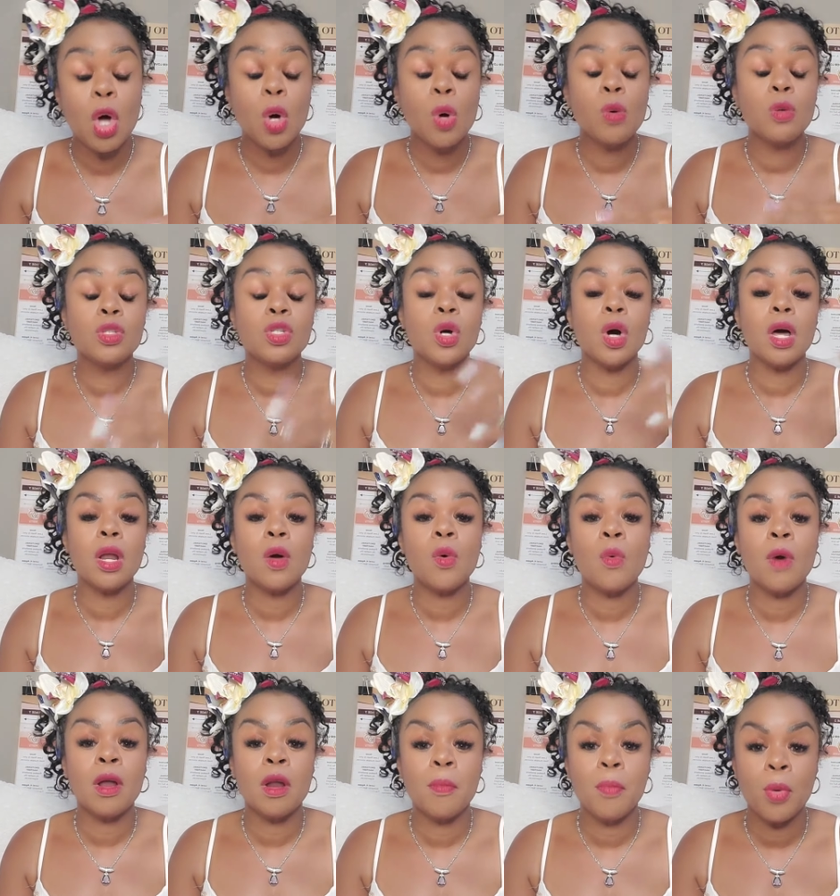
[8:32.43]
who's gonna
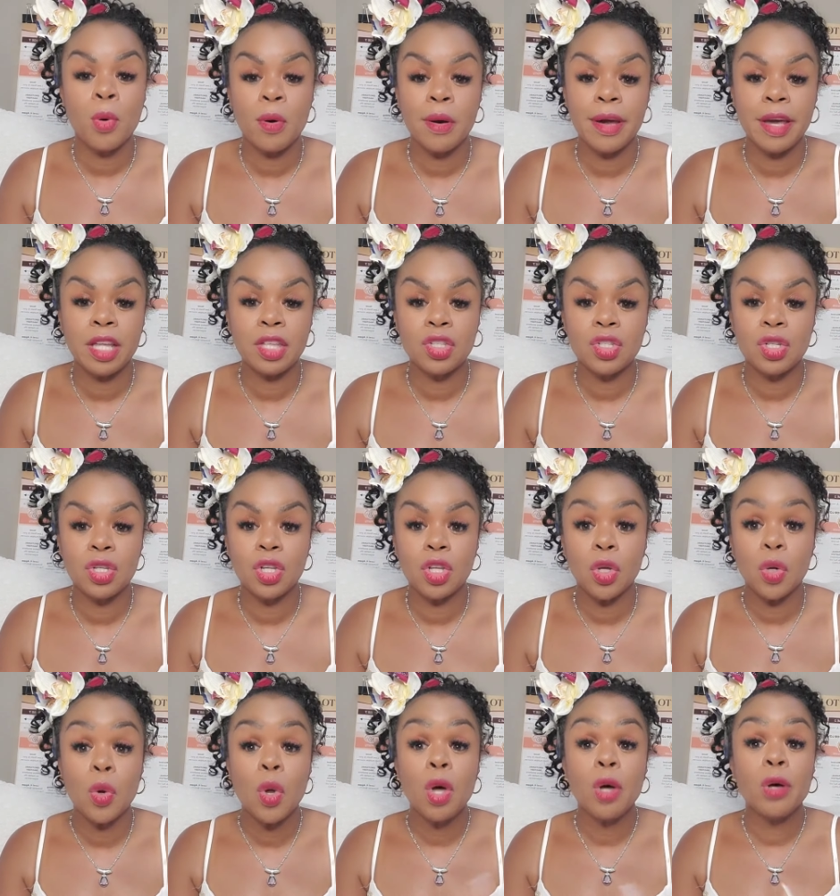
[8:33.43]
wanna pour into
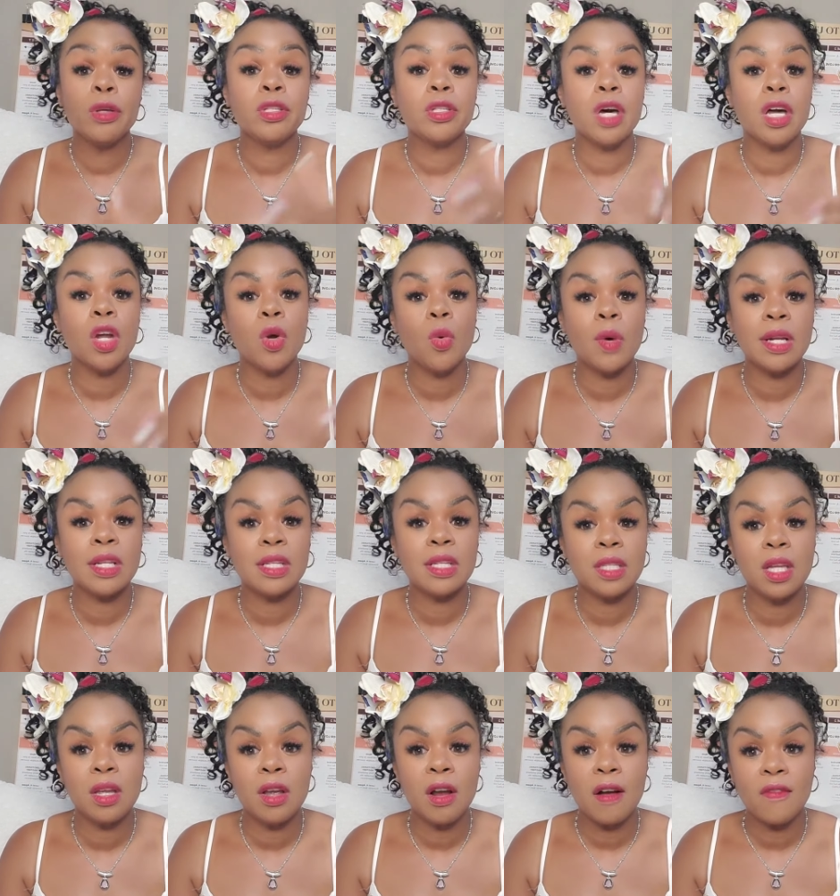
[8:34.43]
you, who's gonna wanna
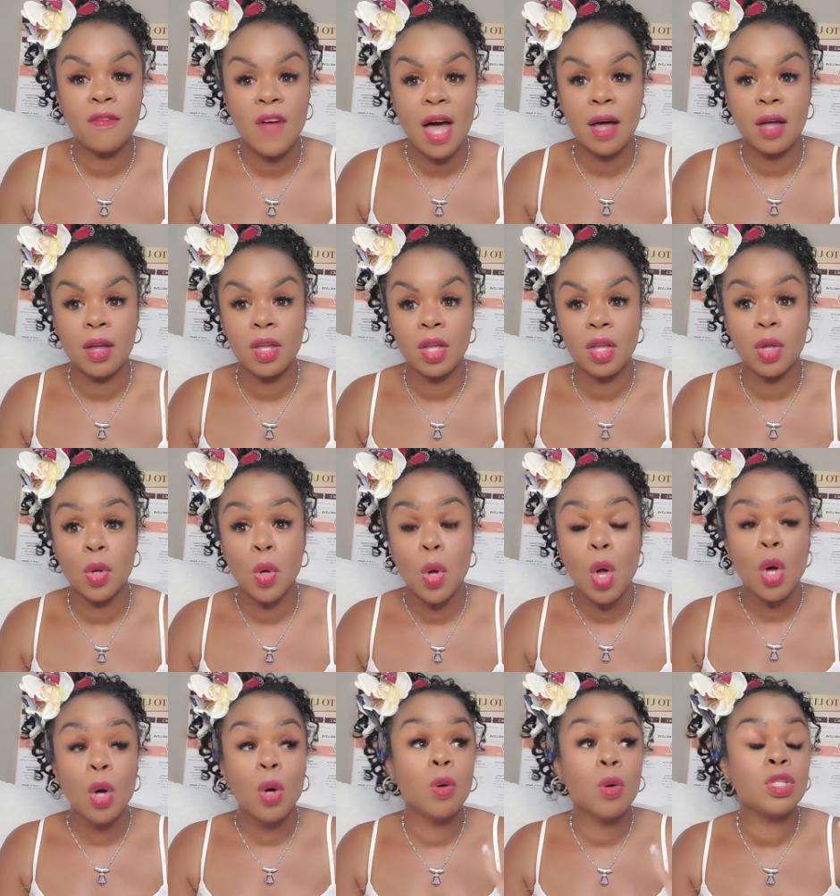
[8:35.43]
see your value,
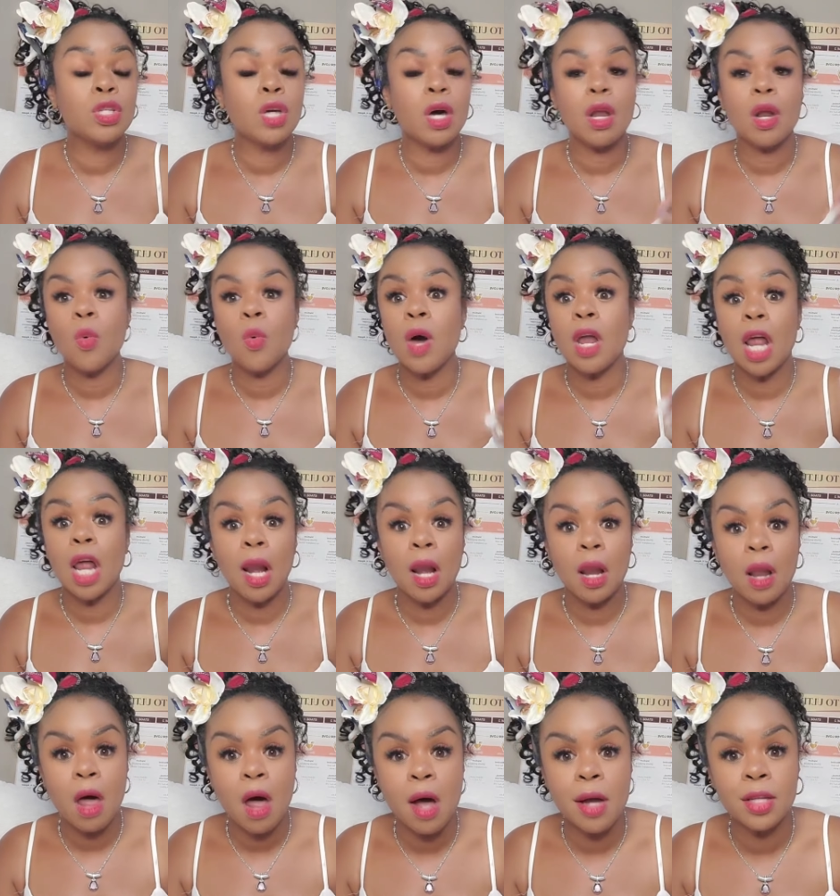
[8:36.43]
who's gonna wanna
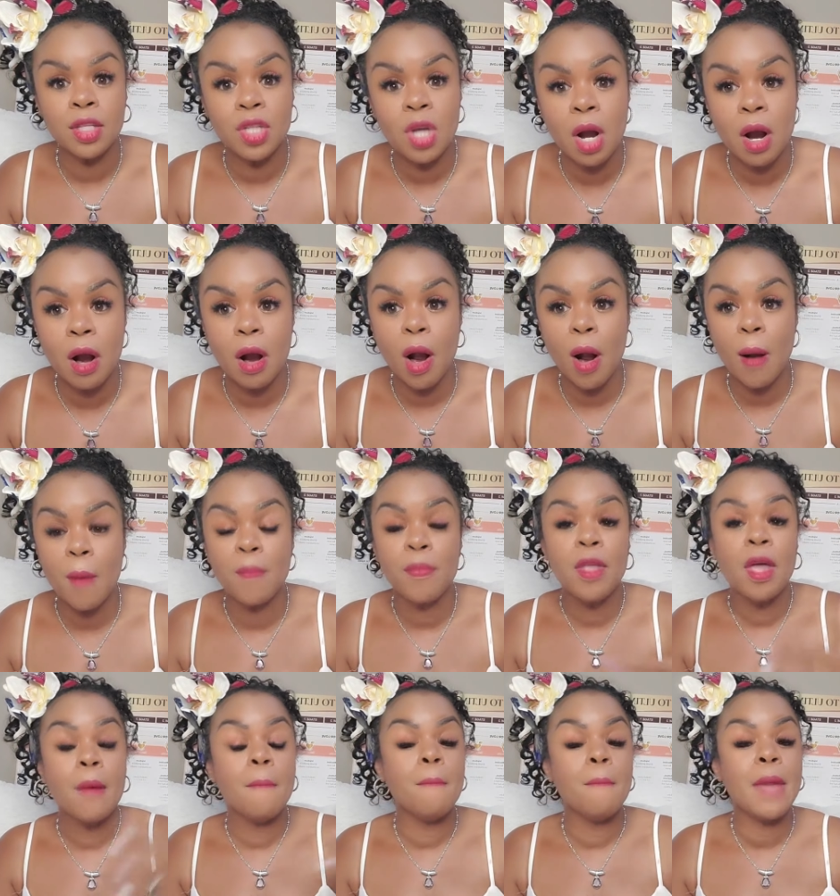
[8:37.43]
long-term
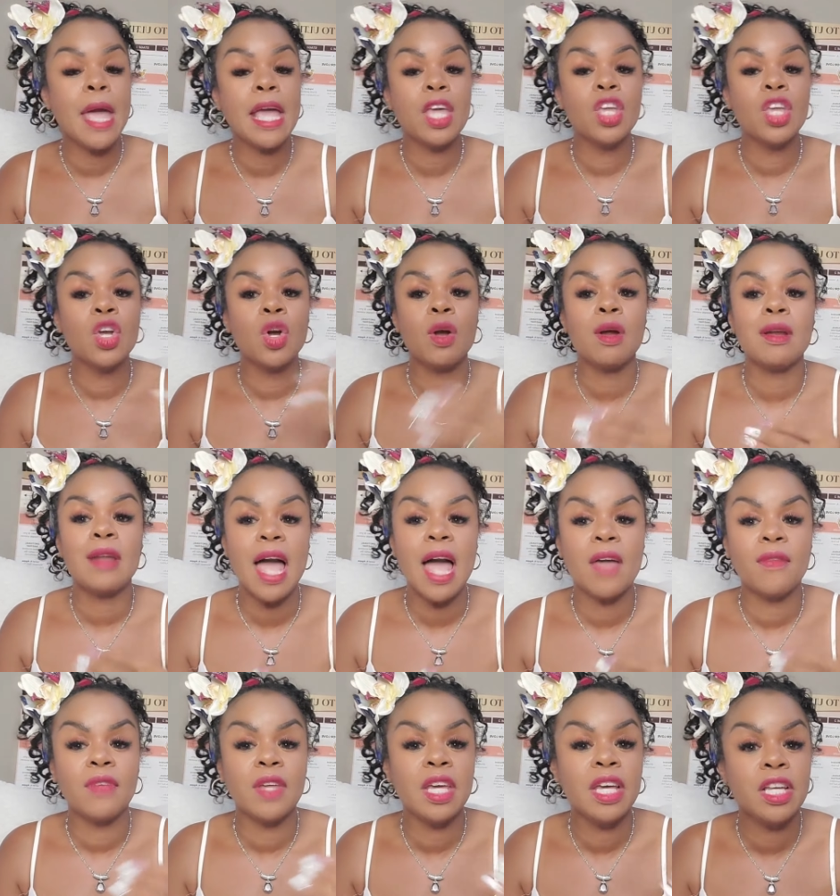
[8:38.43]
make your
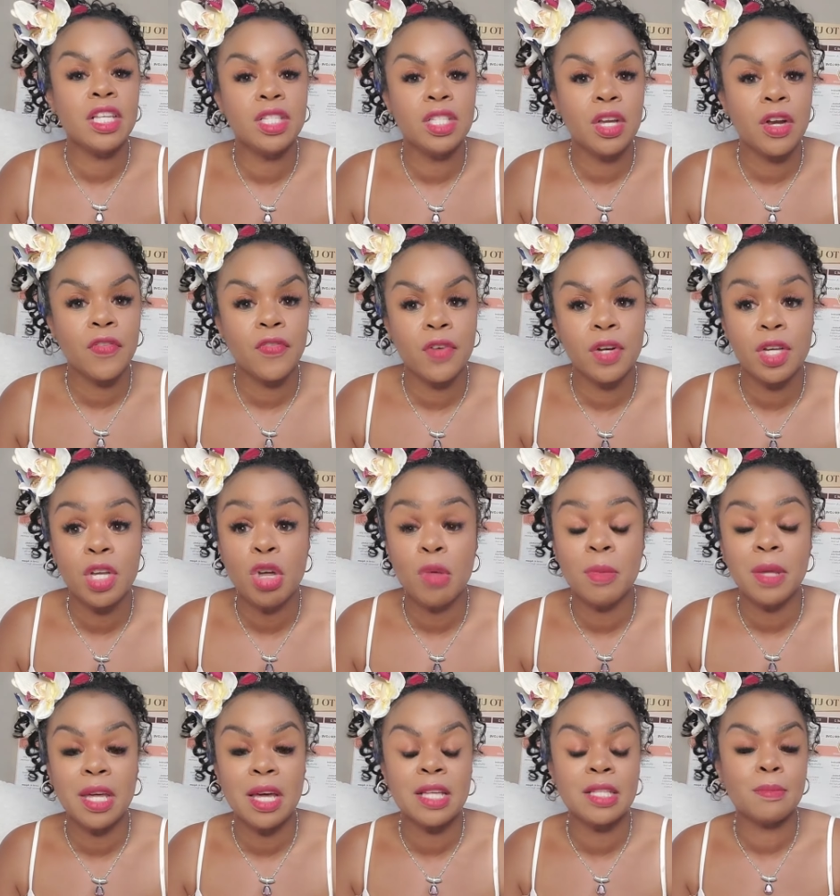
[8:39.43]
life easier for you?
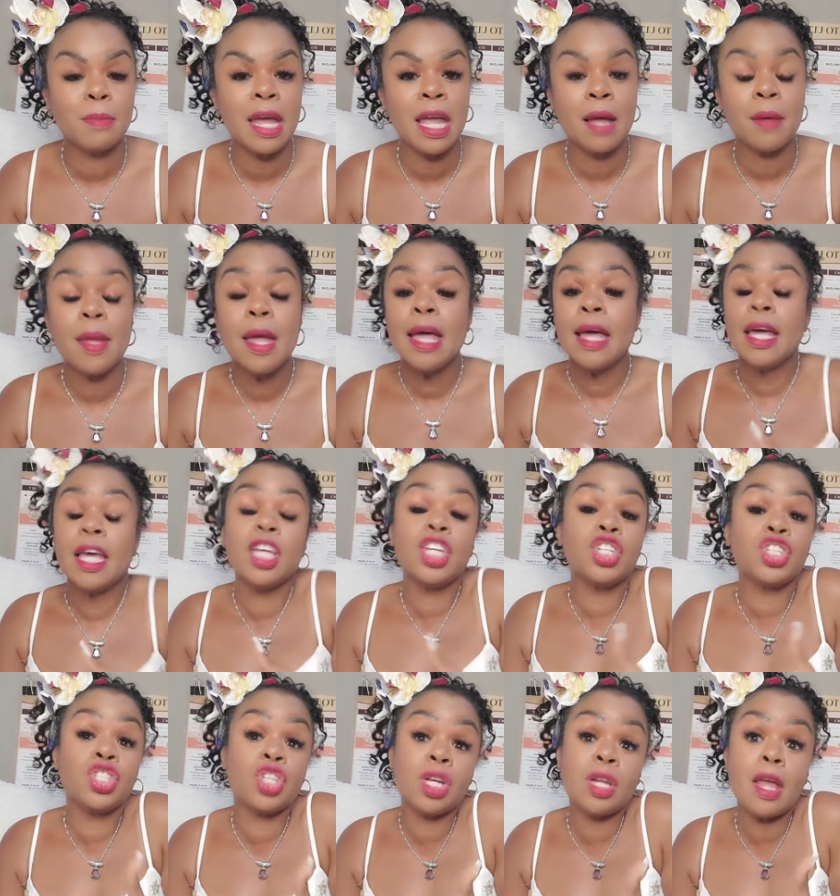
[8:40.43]
Because ma'am, he
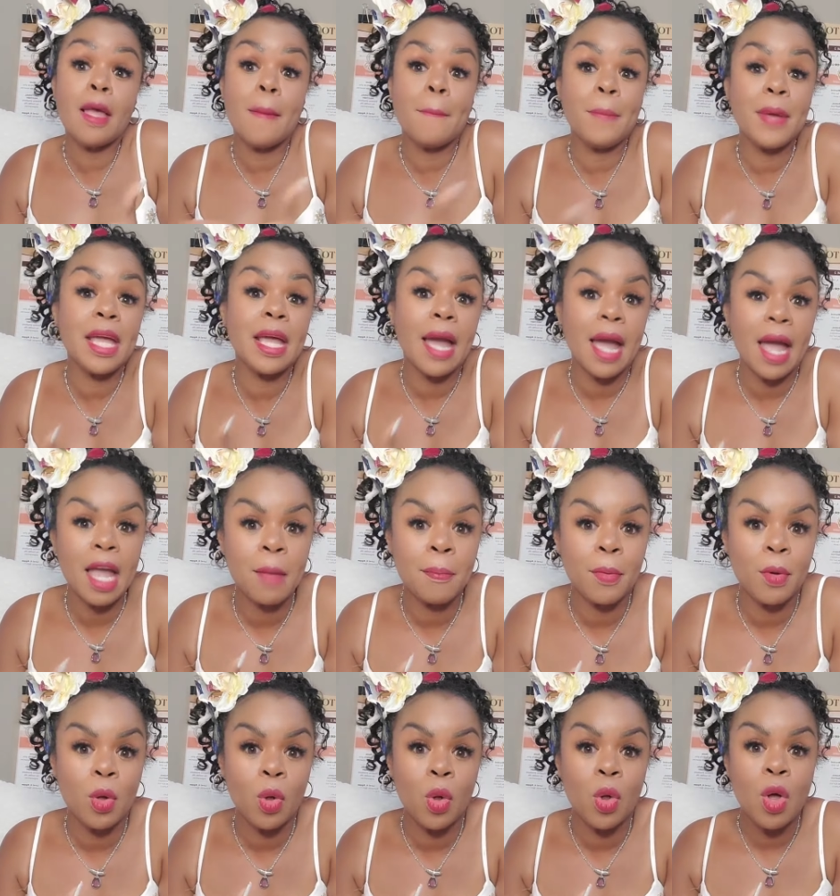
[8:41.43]
shouldn't be
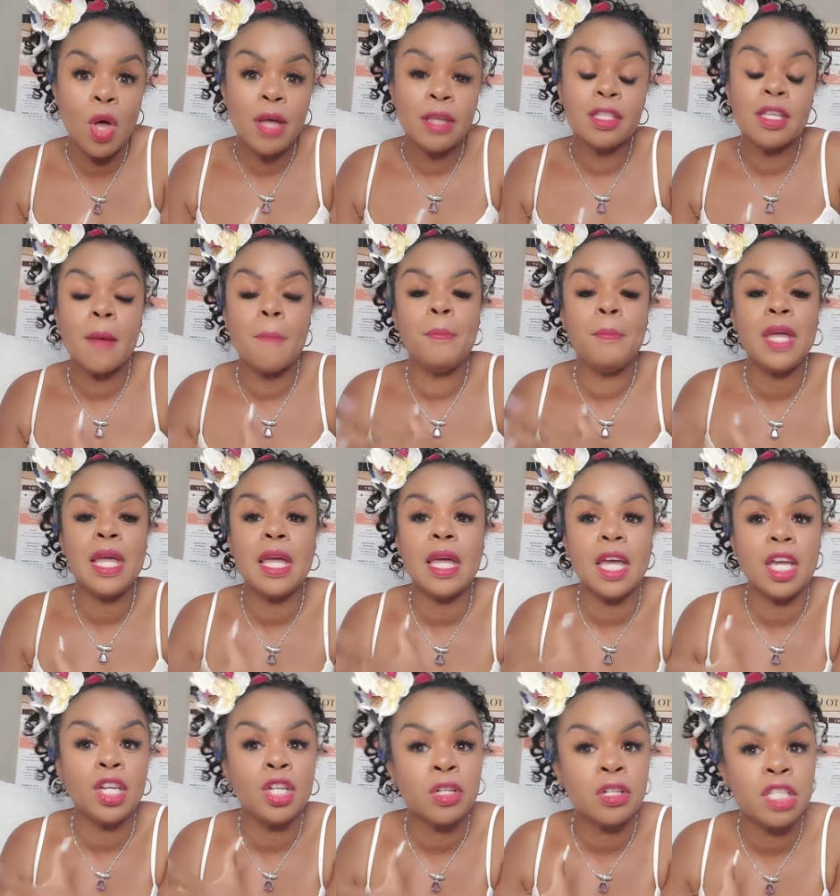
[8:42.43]
able to be
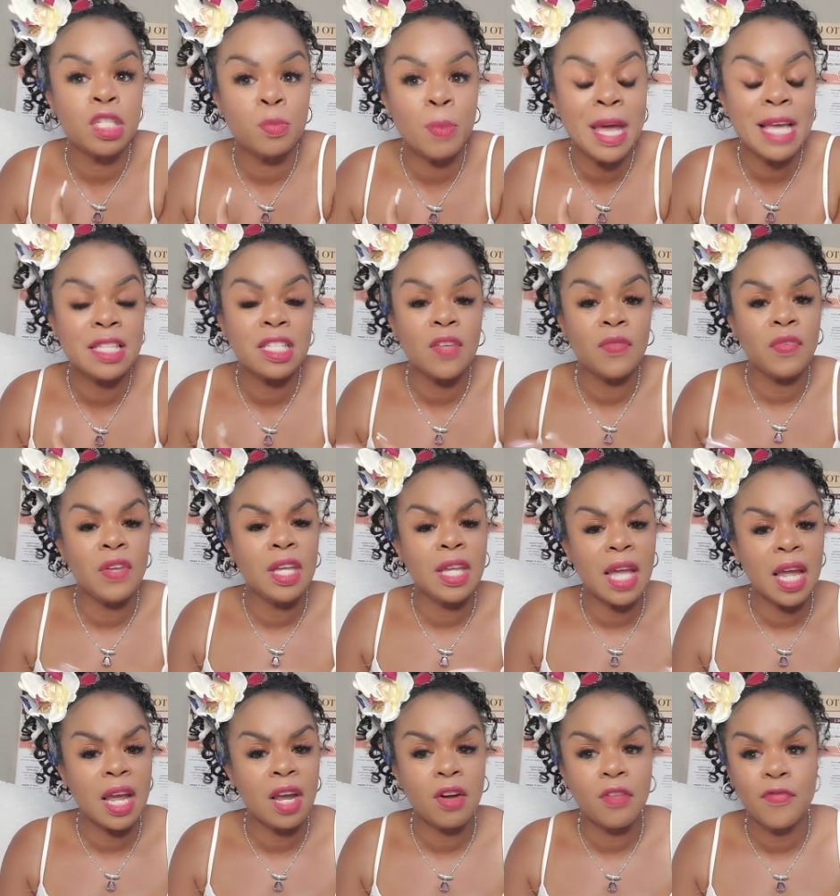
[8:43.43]
in your space if he
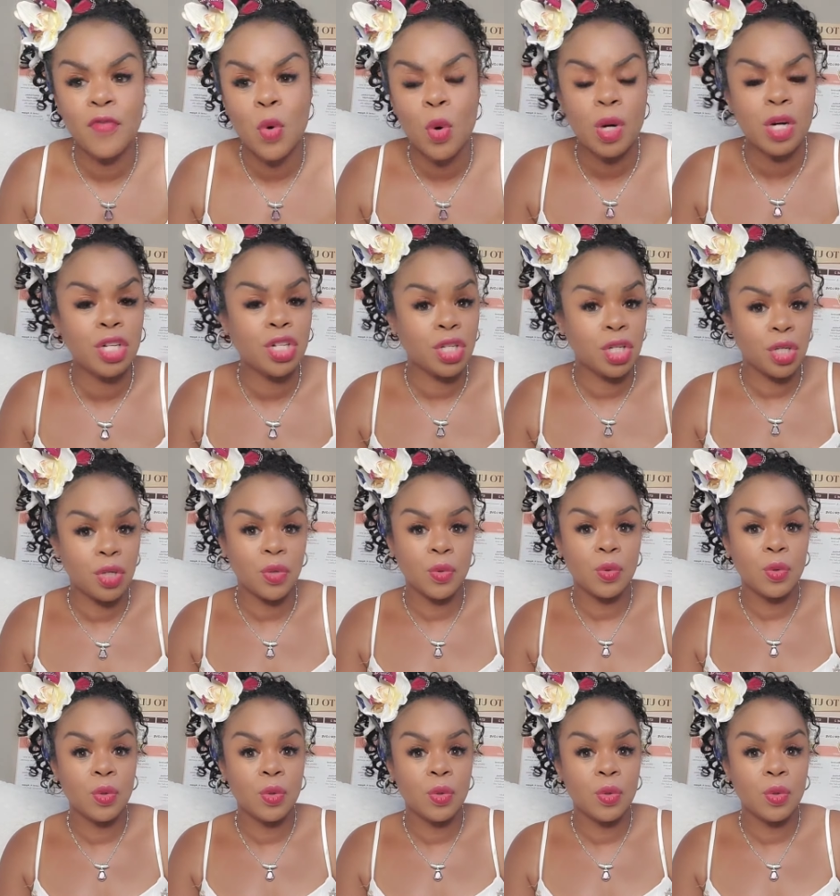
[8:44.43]
can't afford you.